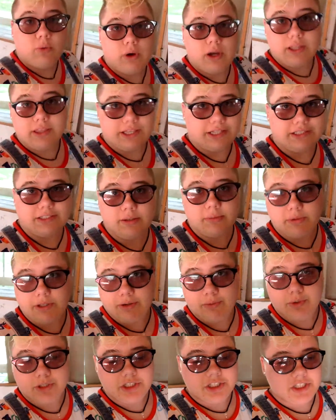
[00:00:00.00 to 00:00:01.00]
what? That's
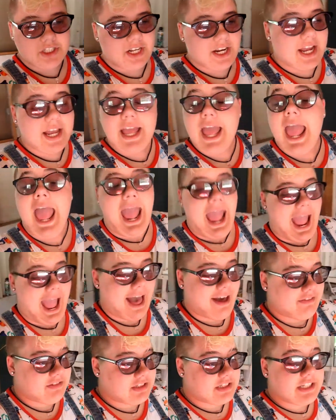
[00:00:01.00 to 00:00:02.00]
something we're just gonna
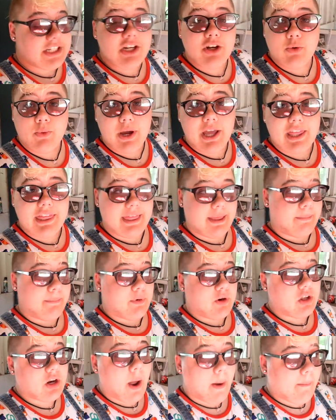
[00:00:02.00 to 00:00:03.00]
have to deal with and
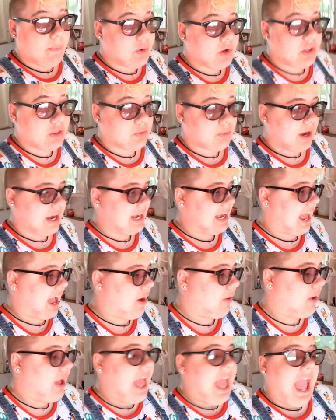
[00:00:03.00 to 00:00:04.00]
put up with right
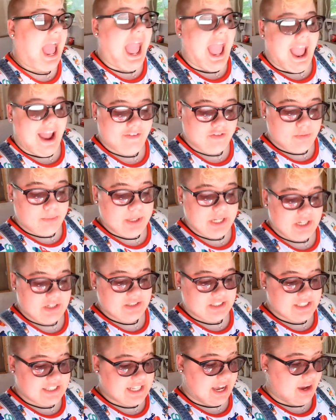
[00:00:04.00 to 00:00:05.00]
now. Everybody
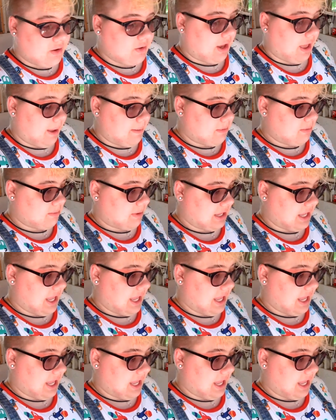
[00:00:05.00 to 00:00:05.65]
else is out. I'm in my